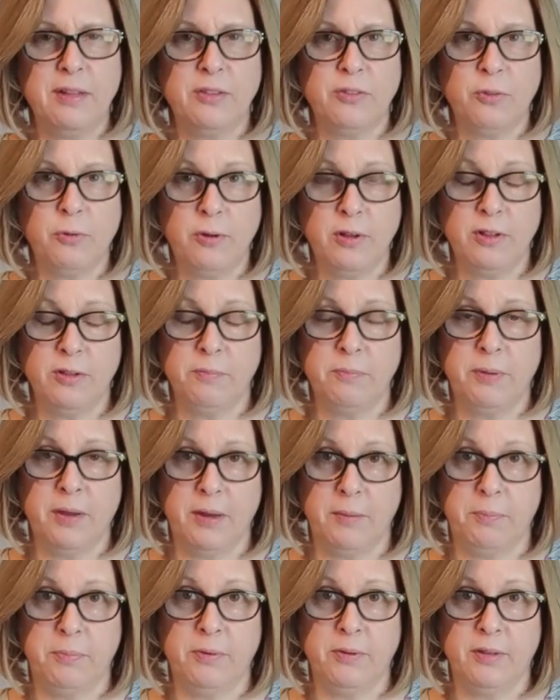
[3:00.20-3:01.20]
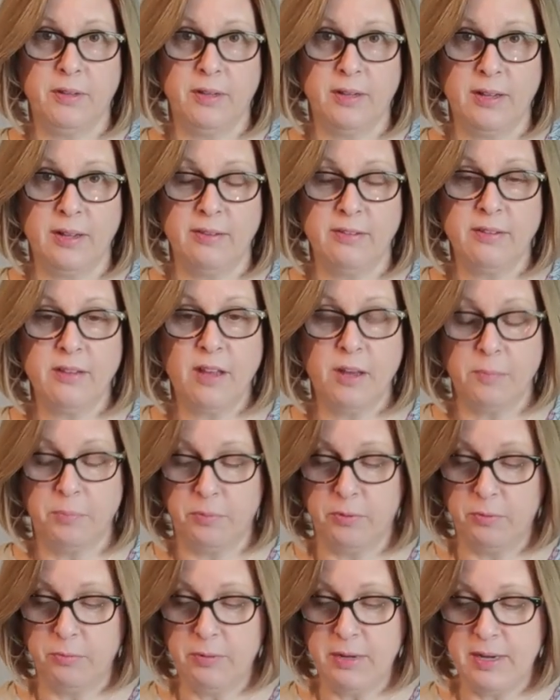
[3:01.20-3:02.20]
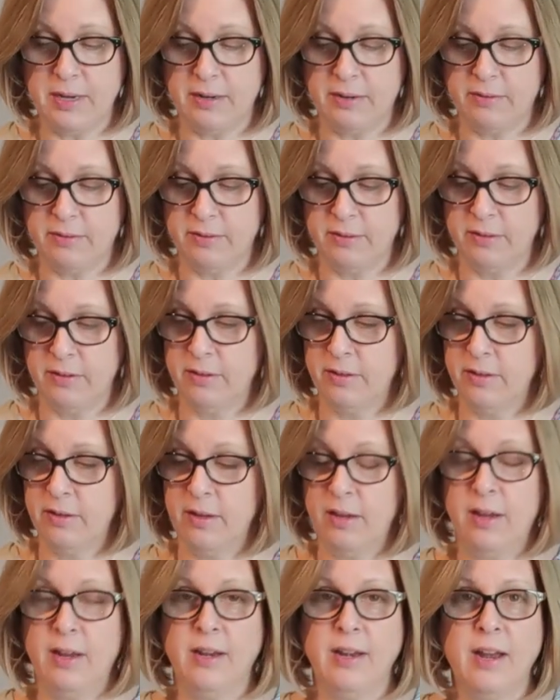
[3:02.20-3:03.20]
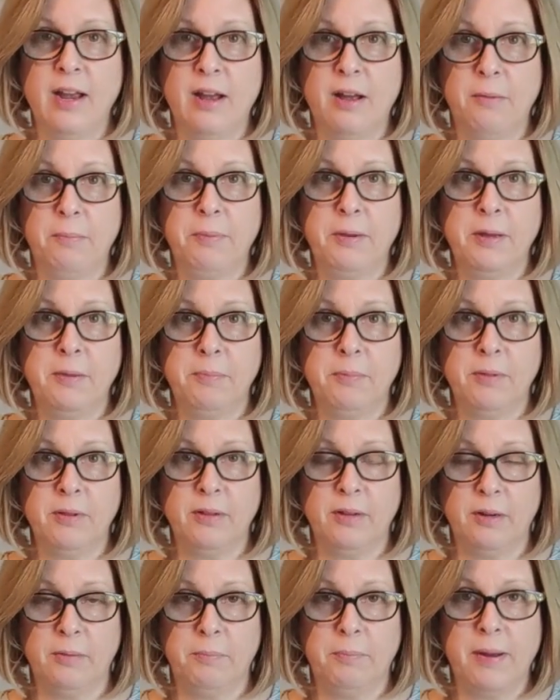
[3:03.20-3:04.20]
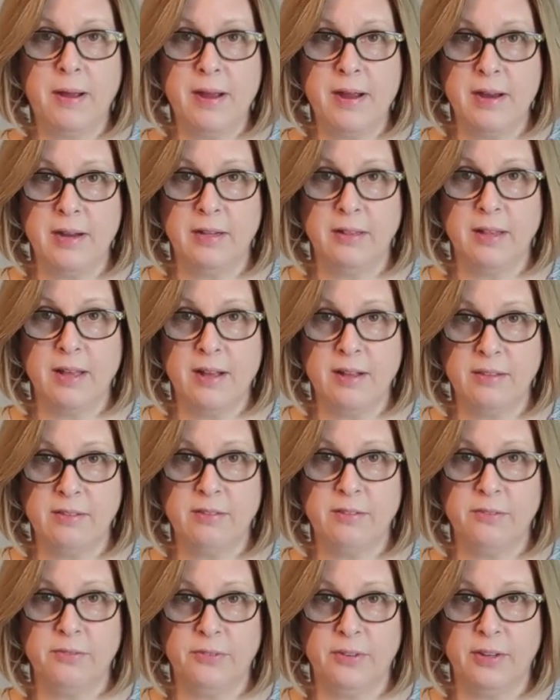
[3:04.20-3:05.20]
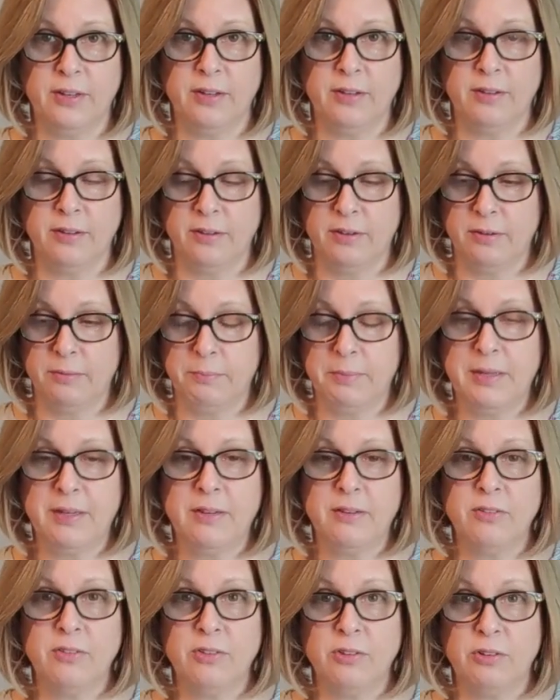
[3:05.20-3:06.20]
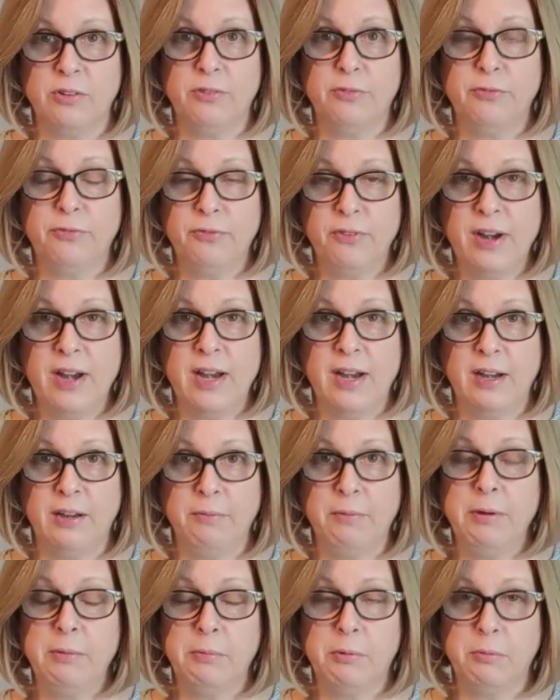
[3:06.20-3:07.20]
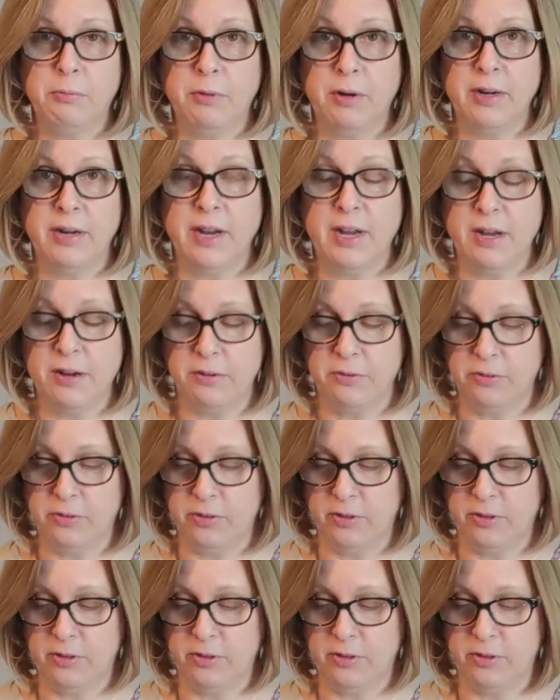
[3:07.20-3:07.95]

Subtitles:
toilet paper in the last couple of weeks and how people are buying lots of it because they're afraid we will run out.